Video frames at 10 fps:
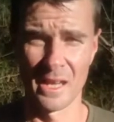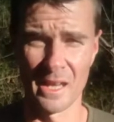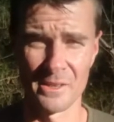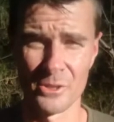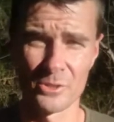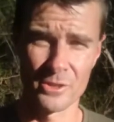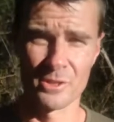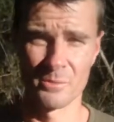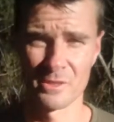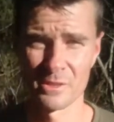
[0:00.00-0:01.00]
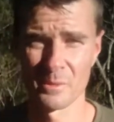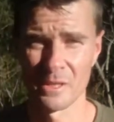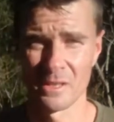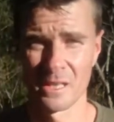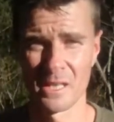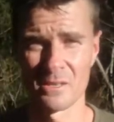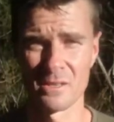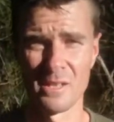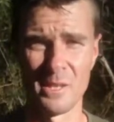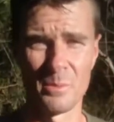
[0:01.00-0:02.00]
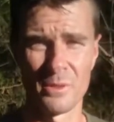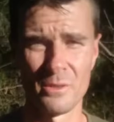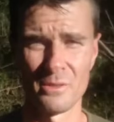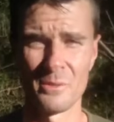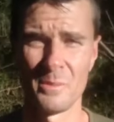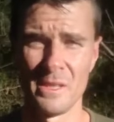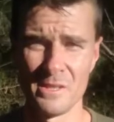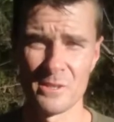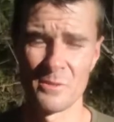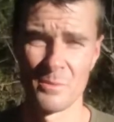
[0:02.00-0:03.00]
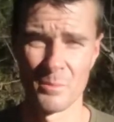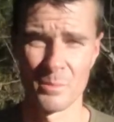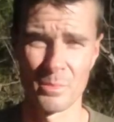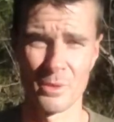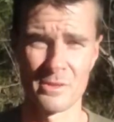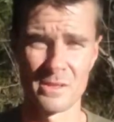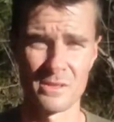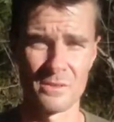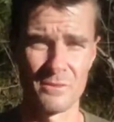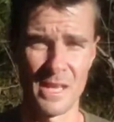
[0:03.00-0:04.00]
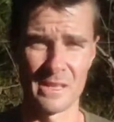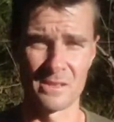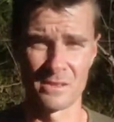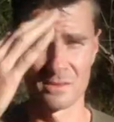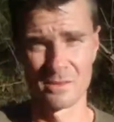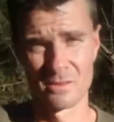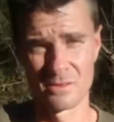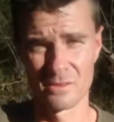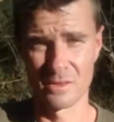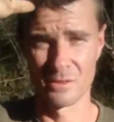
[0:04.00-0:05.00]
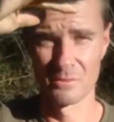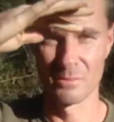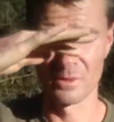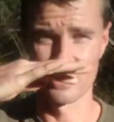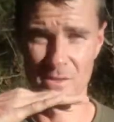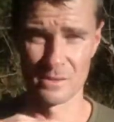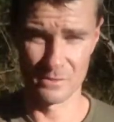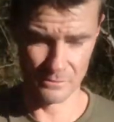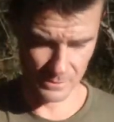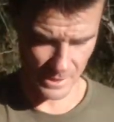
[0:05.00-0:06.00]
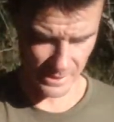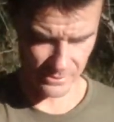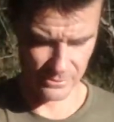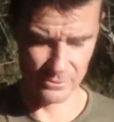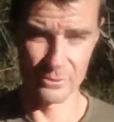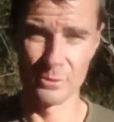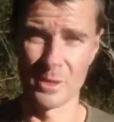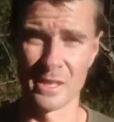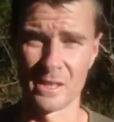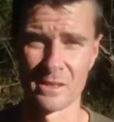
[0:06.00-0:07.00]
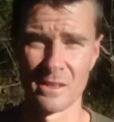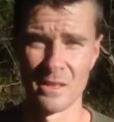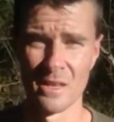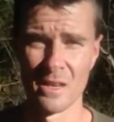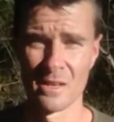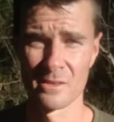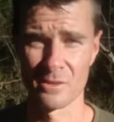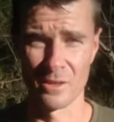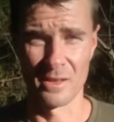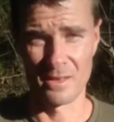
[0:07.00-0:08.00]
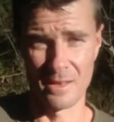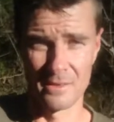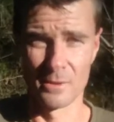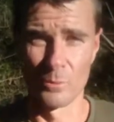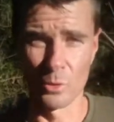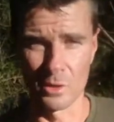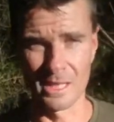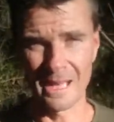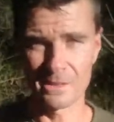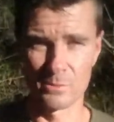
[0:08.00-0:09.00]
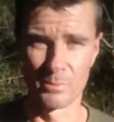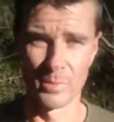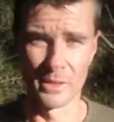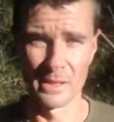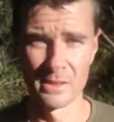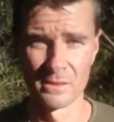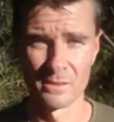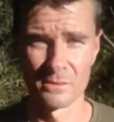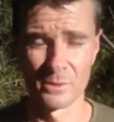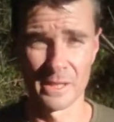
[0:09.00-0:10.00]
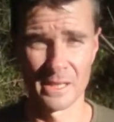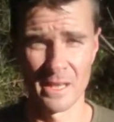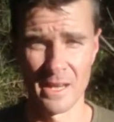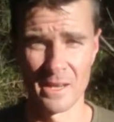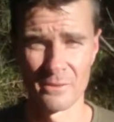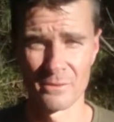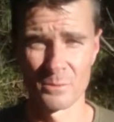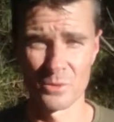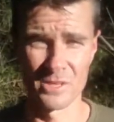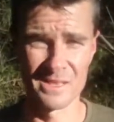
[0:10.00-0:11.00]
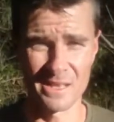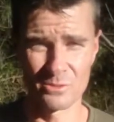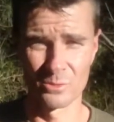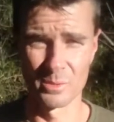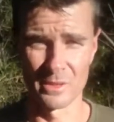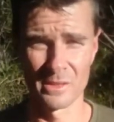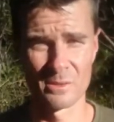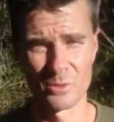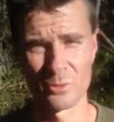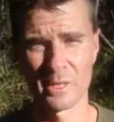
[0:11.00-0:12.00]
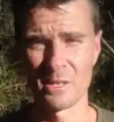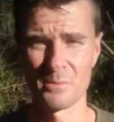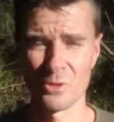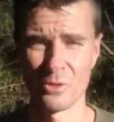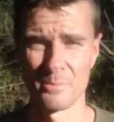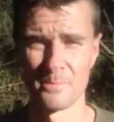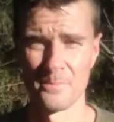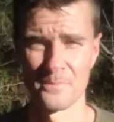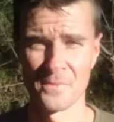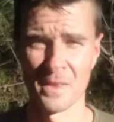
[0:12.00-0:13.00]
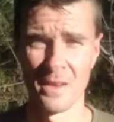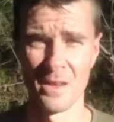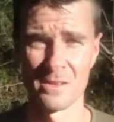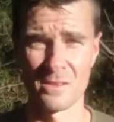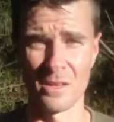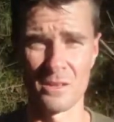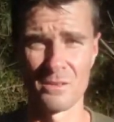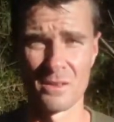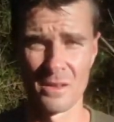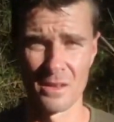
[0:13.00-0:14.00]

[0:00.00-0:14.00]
And nutrition, what does it mean? In ancient Hebrew, it means process of light. So, process of light through the body. So, the more light body we can have, the more subtle body, the more we can absorb. So,